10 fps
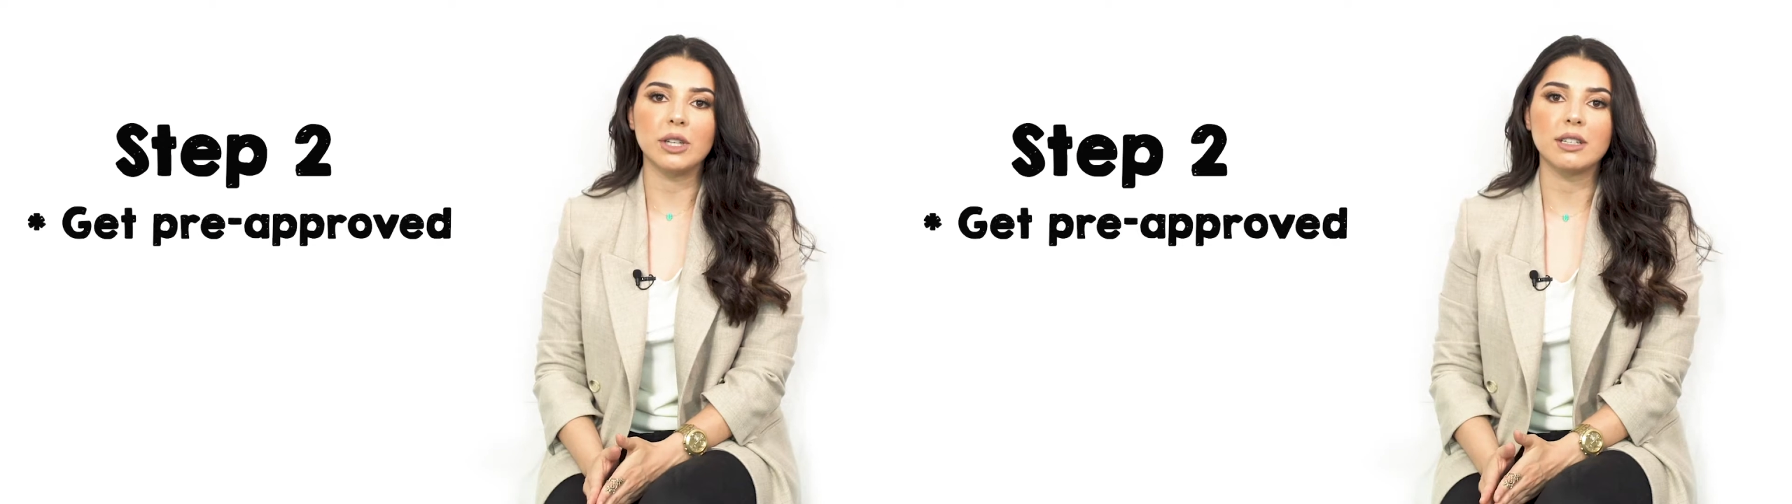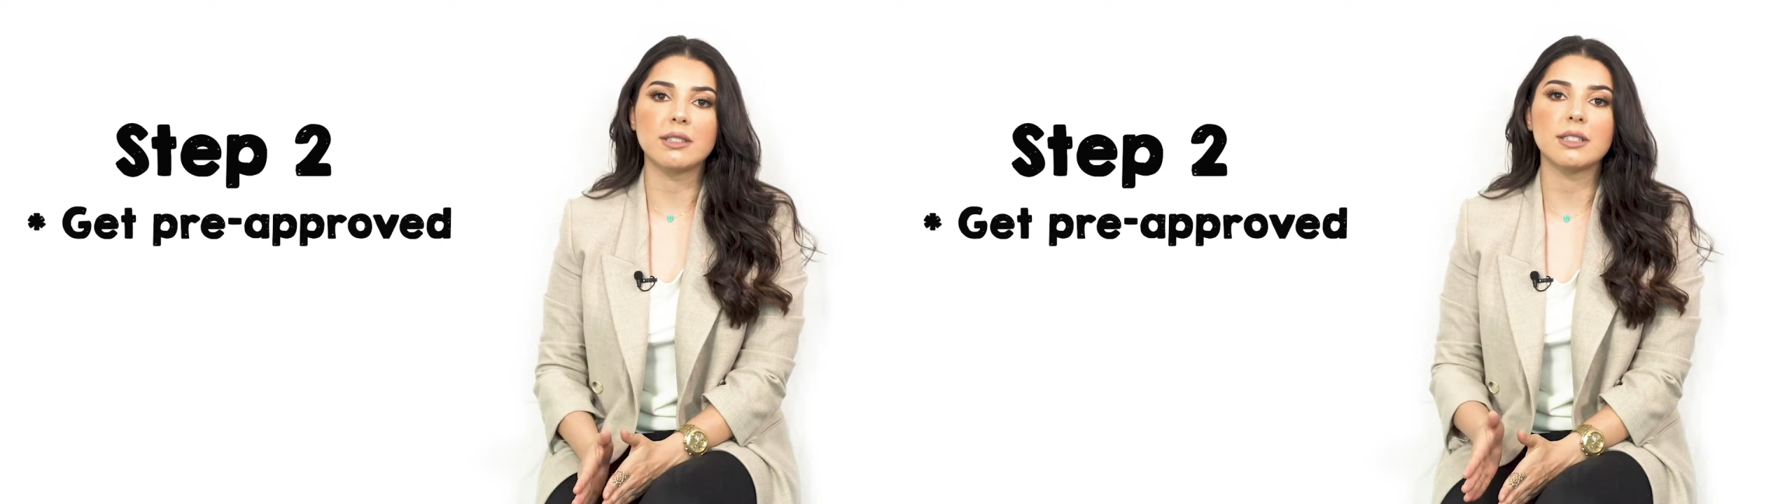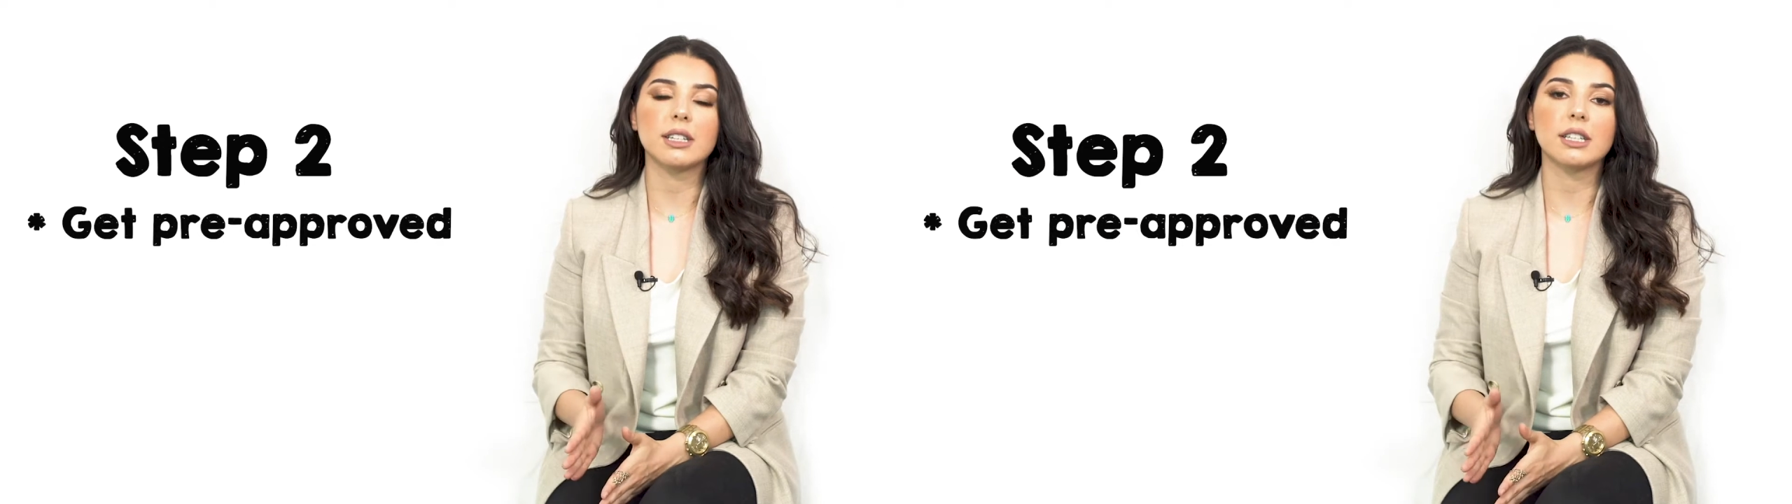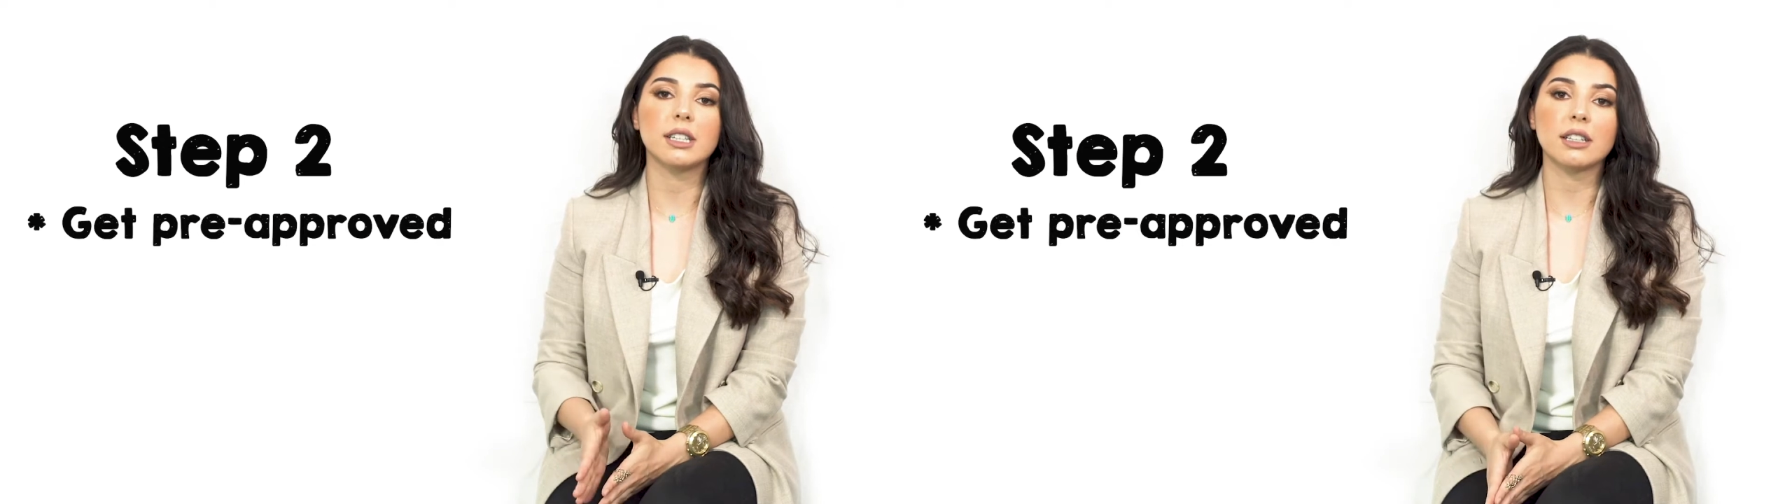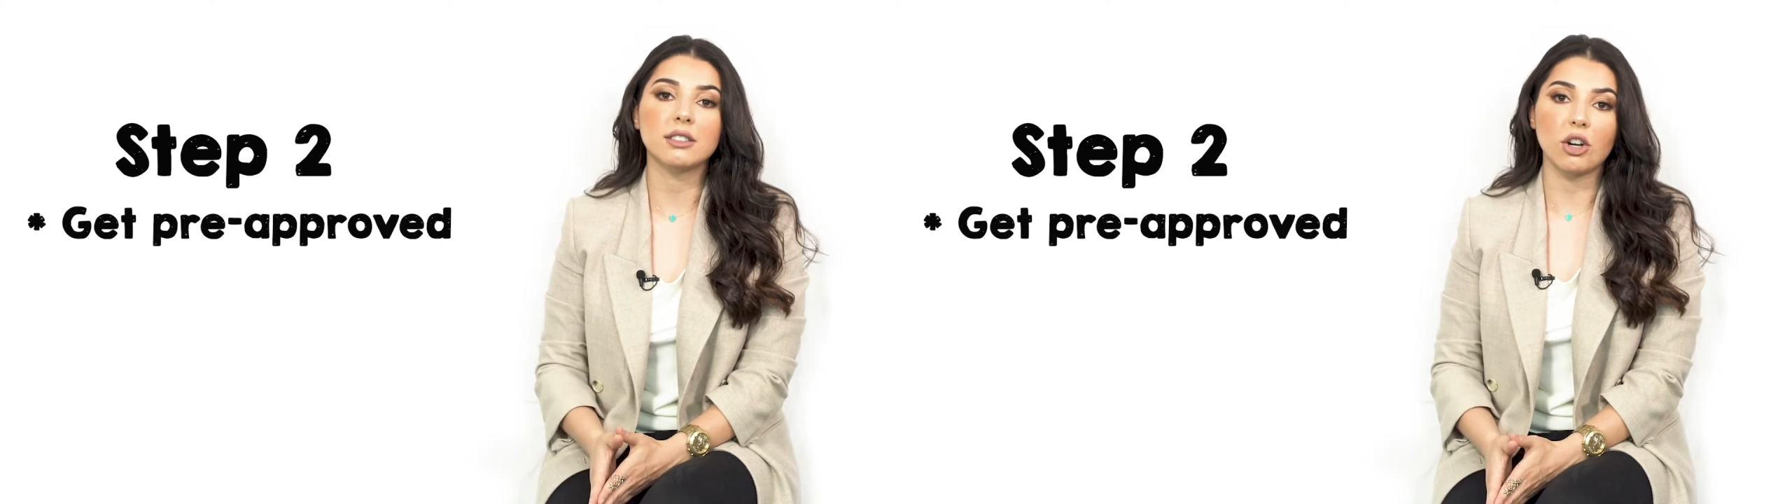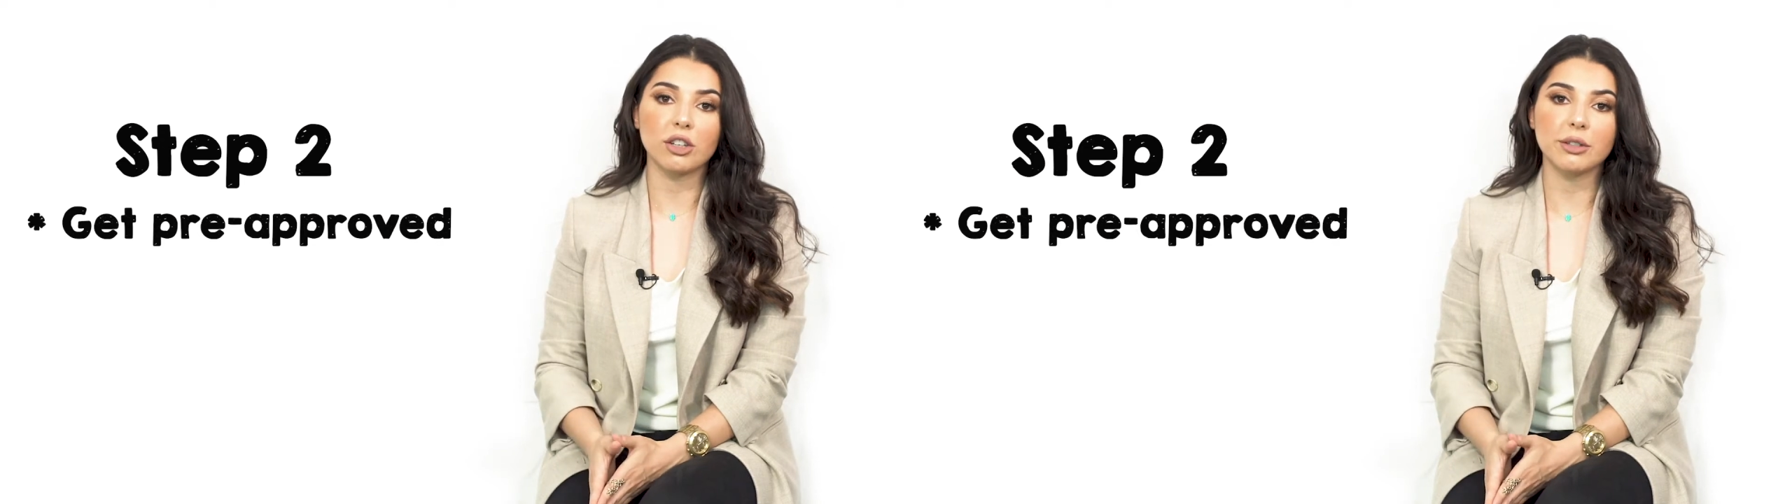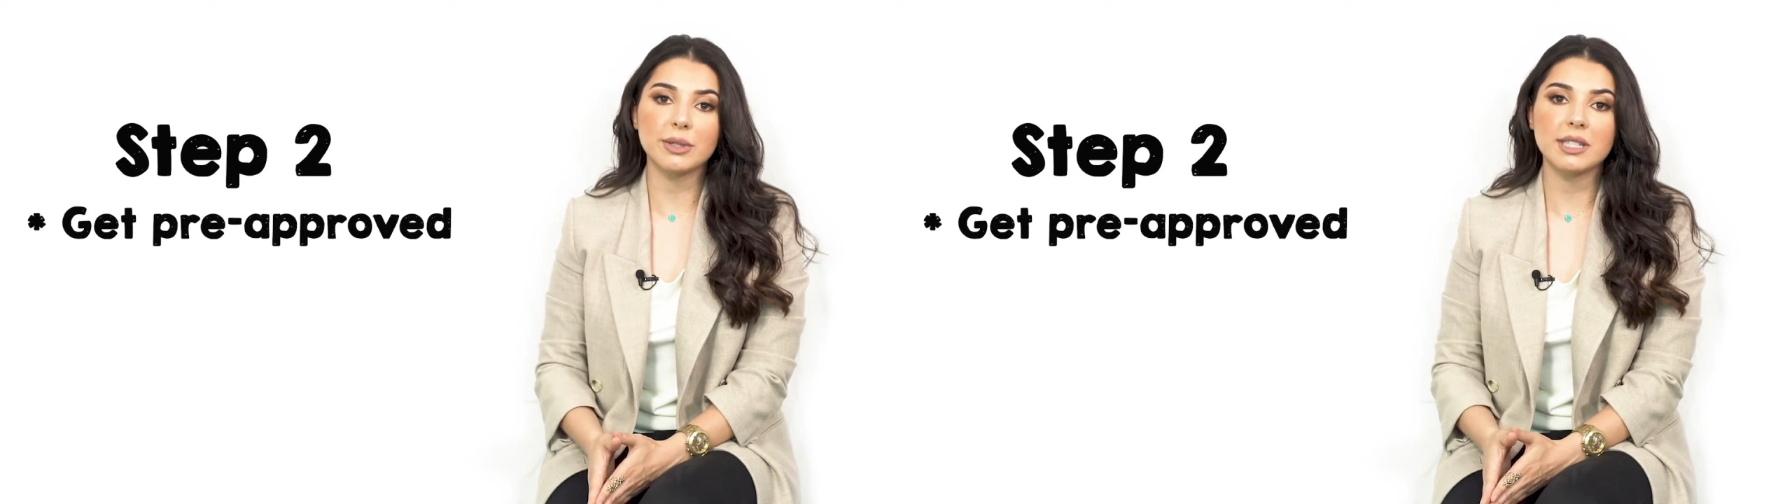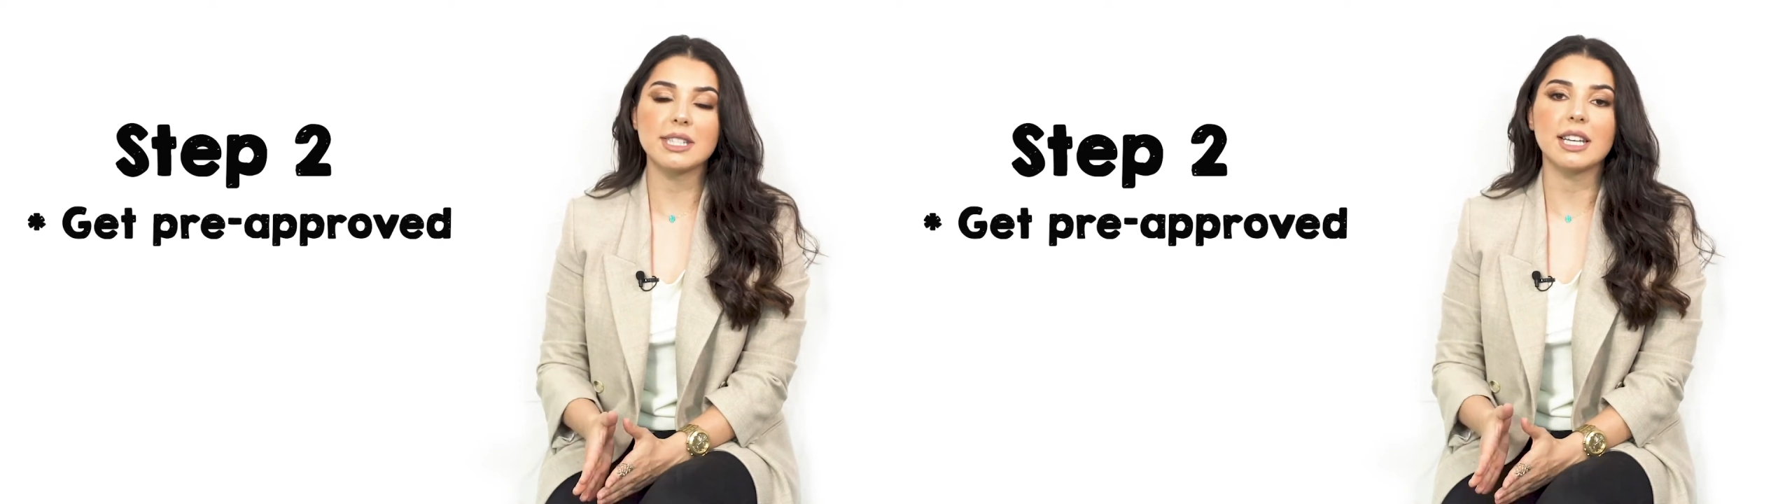weeks to collect documents